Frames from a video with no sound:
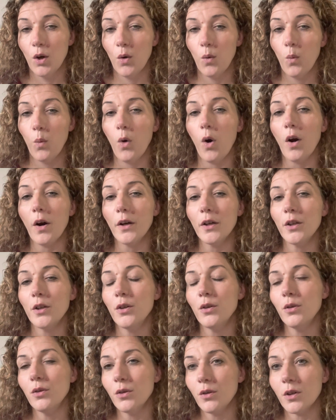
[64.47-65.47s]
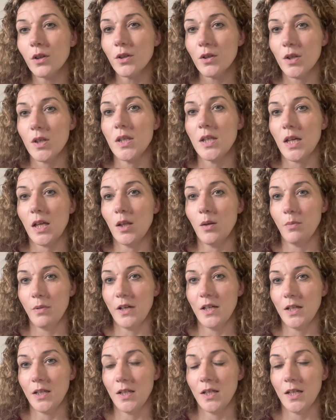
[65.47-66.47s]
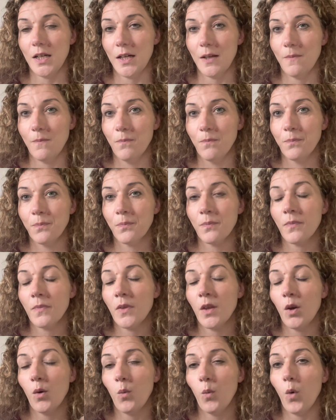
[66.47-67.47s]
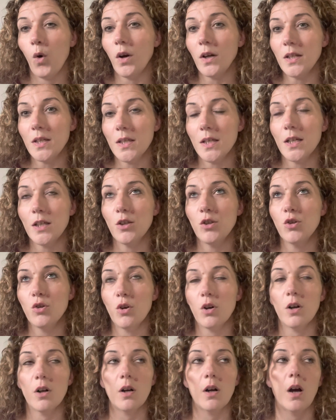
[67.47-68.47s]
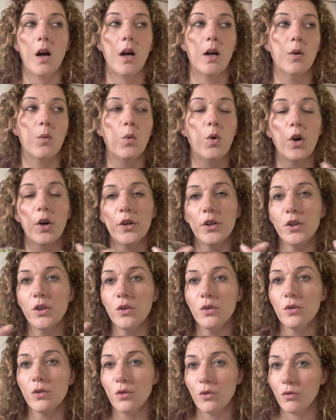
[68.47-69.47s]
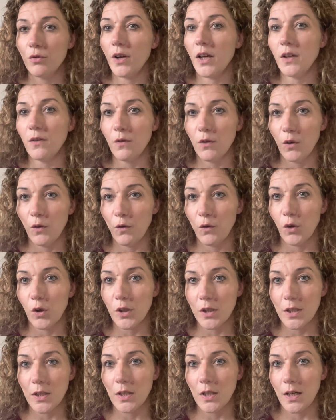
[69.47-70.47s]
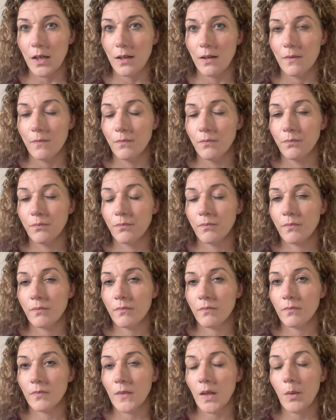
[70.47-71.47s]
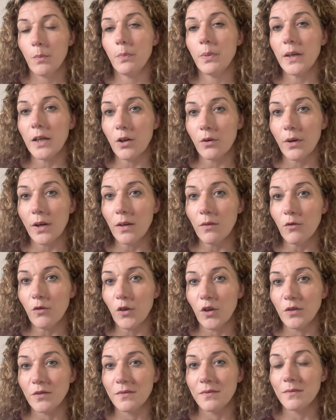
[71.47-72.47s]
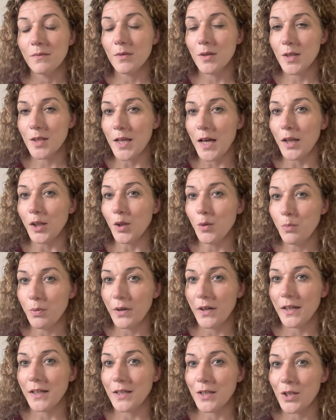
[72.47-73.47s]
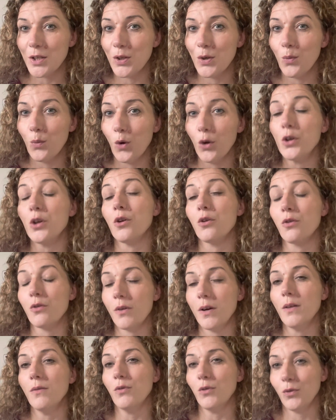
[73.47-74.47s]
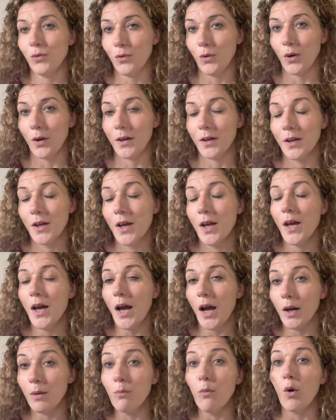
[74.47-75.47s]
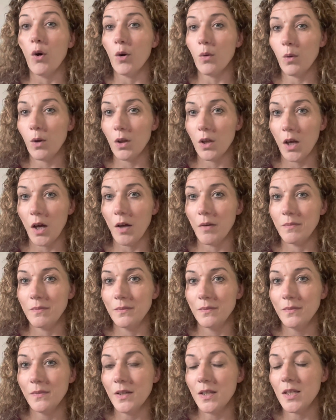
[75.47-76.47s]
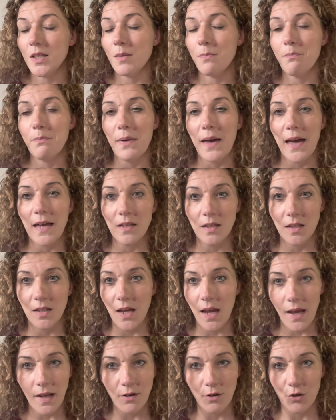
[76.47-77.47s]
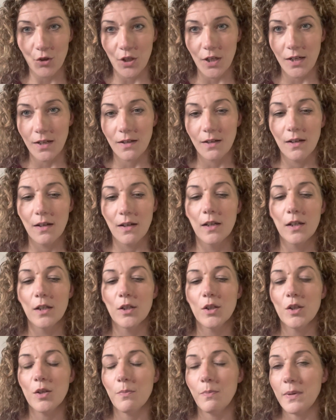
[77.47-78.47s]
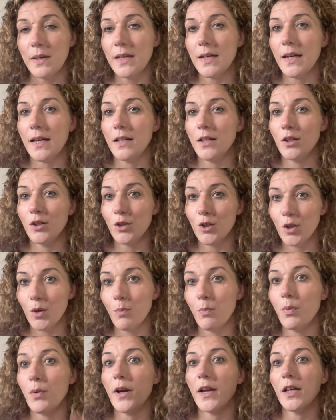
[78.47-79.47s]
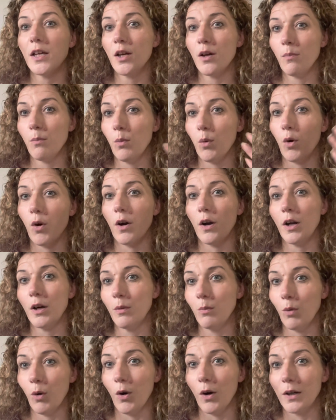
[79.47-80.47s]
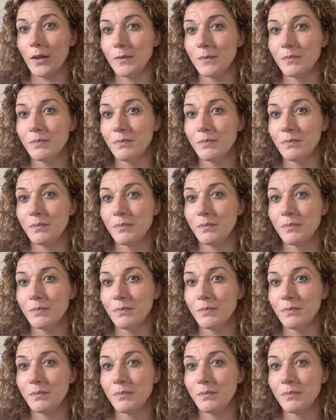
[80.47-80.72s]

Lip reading: What are you going to celebrate today? What is in your heart? What are you grateful for today? Be grateful. Celebrate what you're grateful for, and more will come. It's the best energy to be in, to bring more and more.